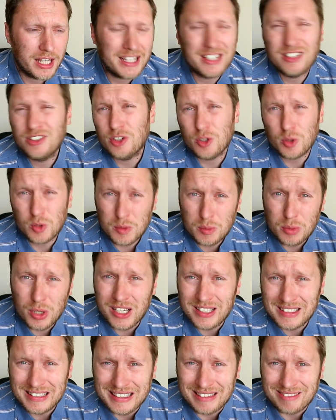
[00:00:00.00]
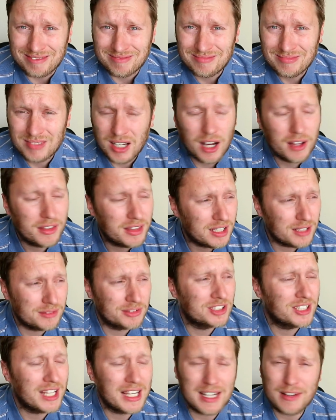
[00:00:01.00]
it's too depressing. I think
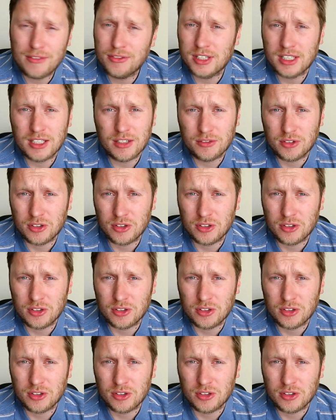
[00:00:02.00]
I've said everything